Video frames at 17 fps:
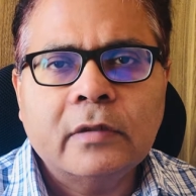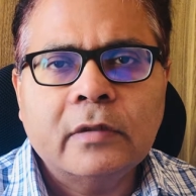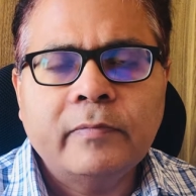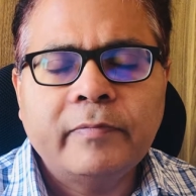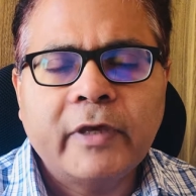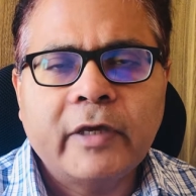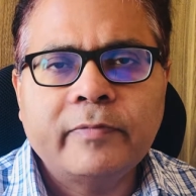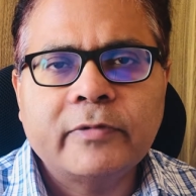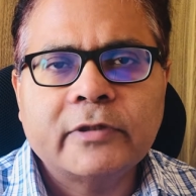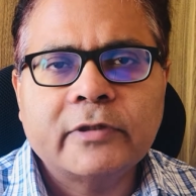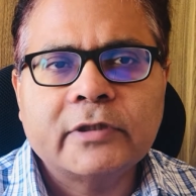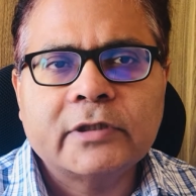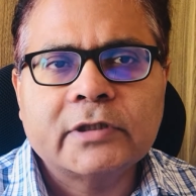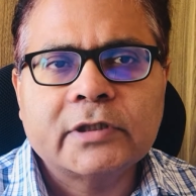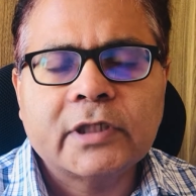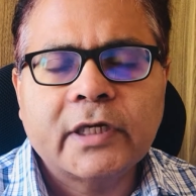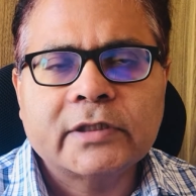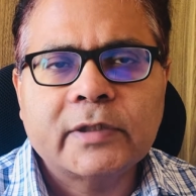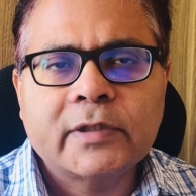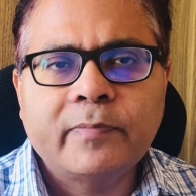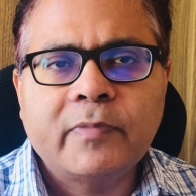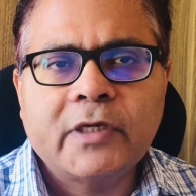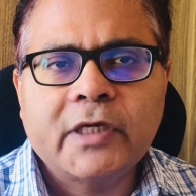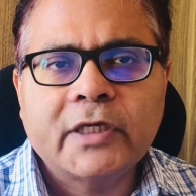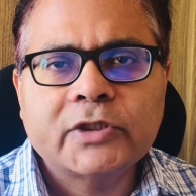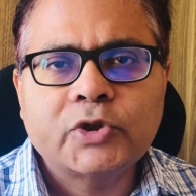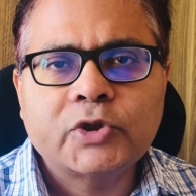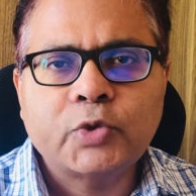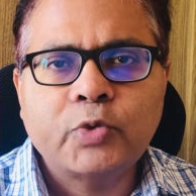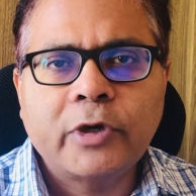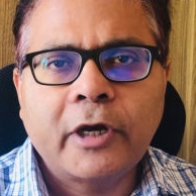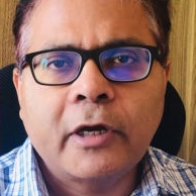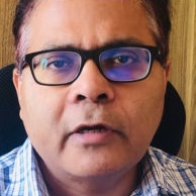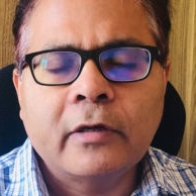papers as a BA
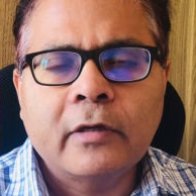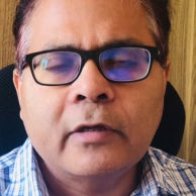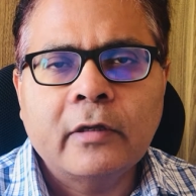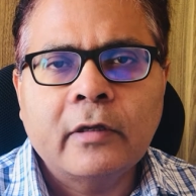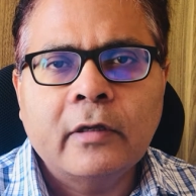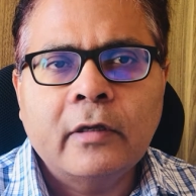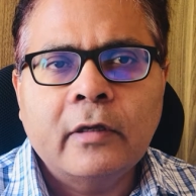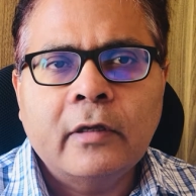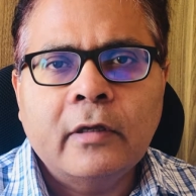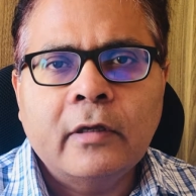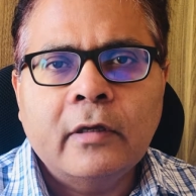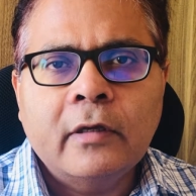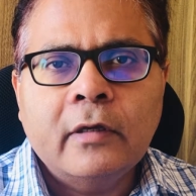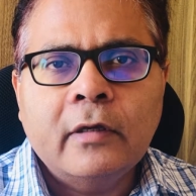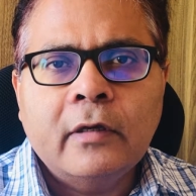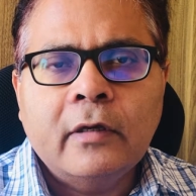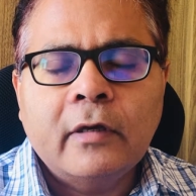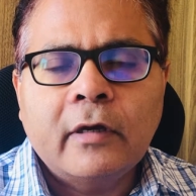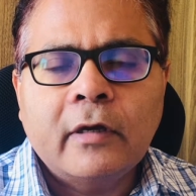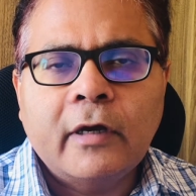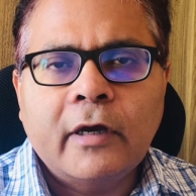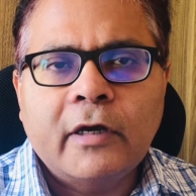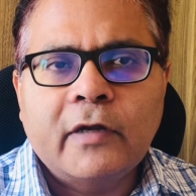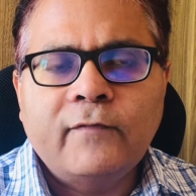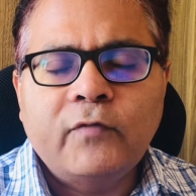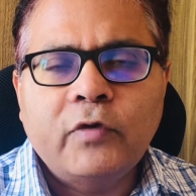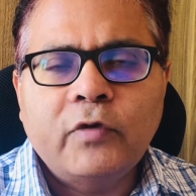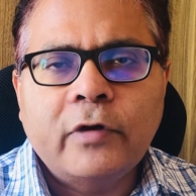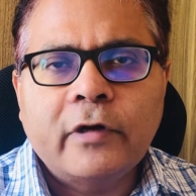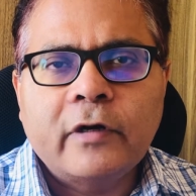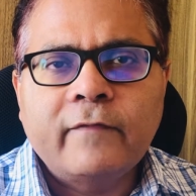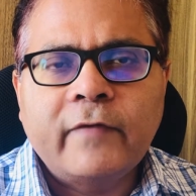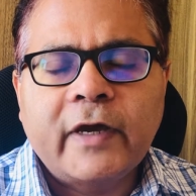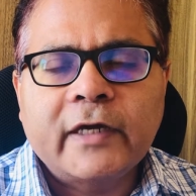student. And if you are
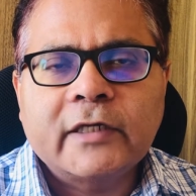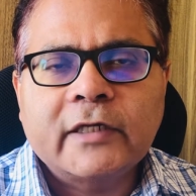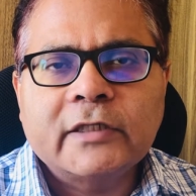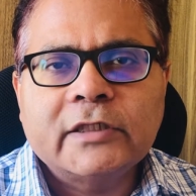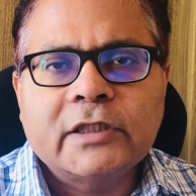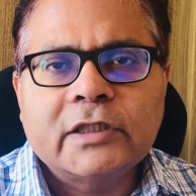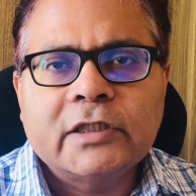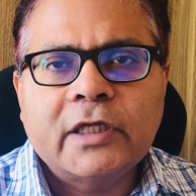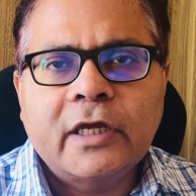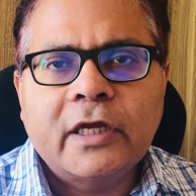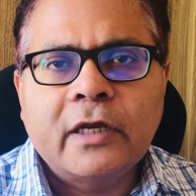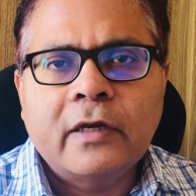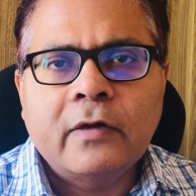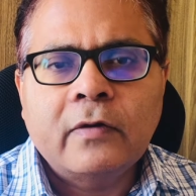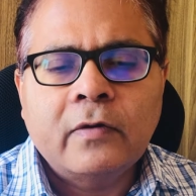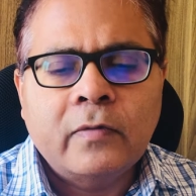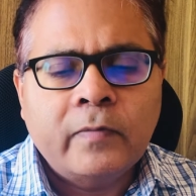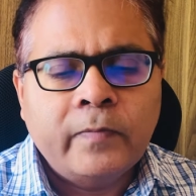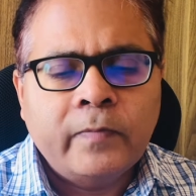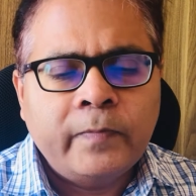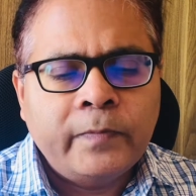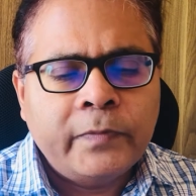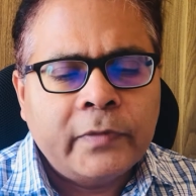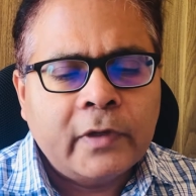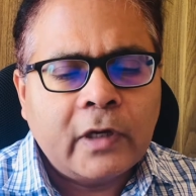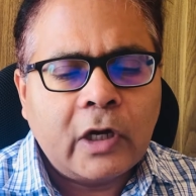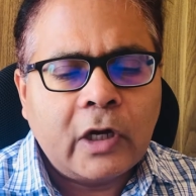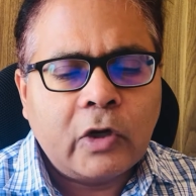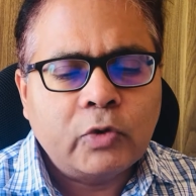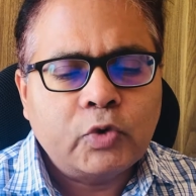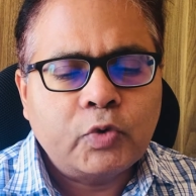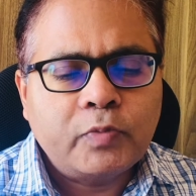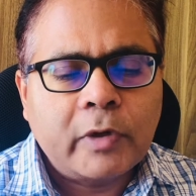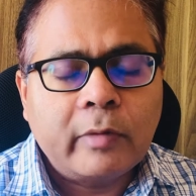a faculty, then how
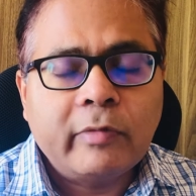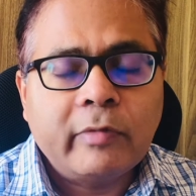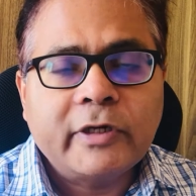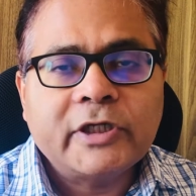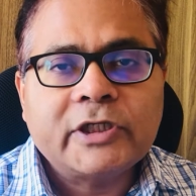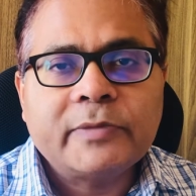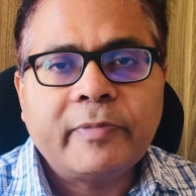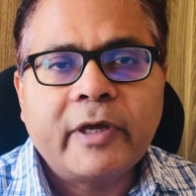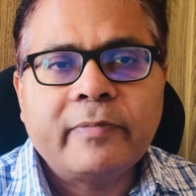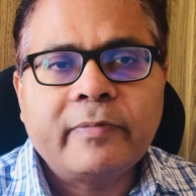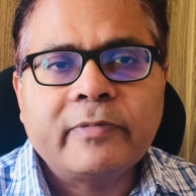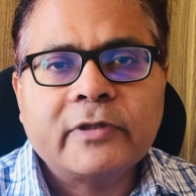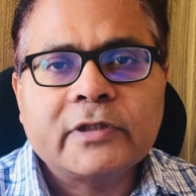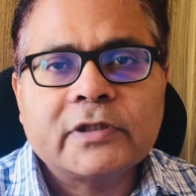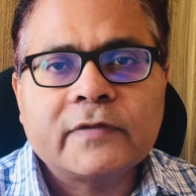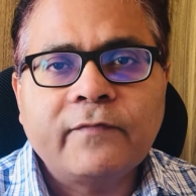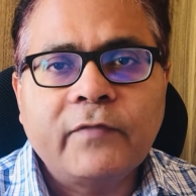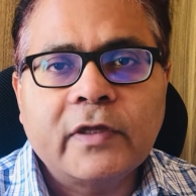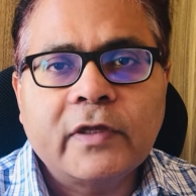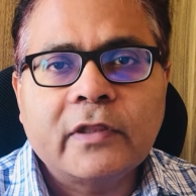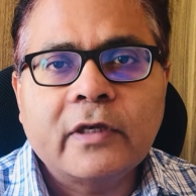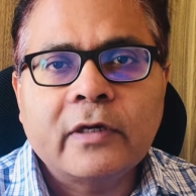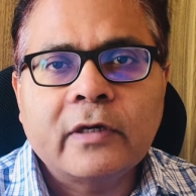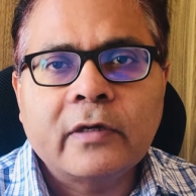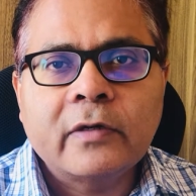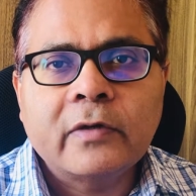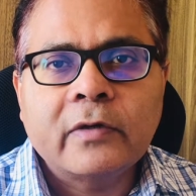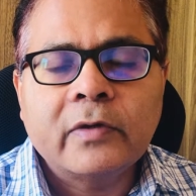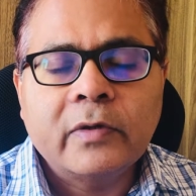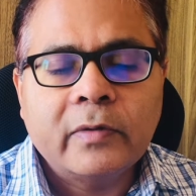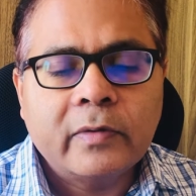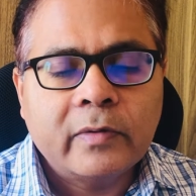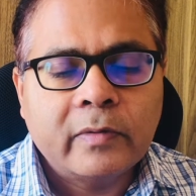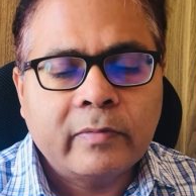to publish papers with a
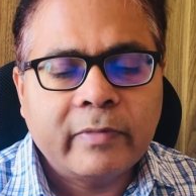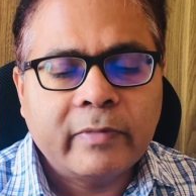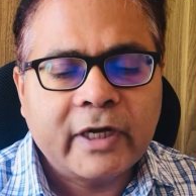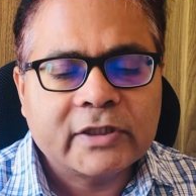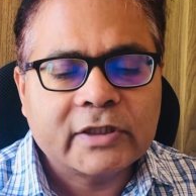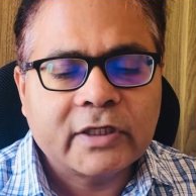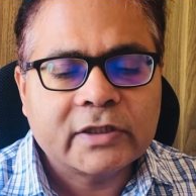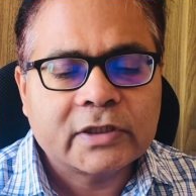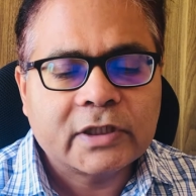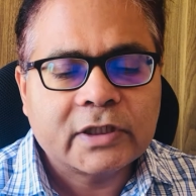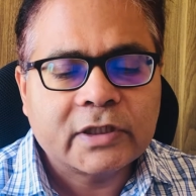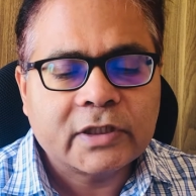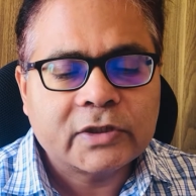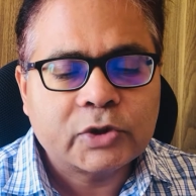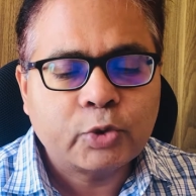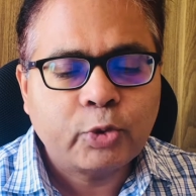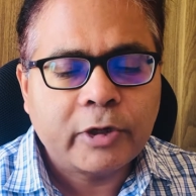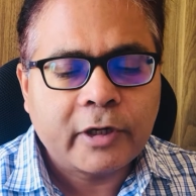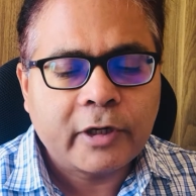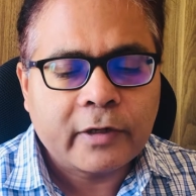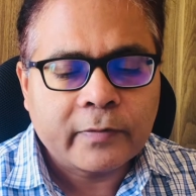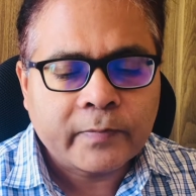bachelor's degree student.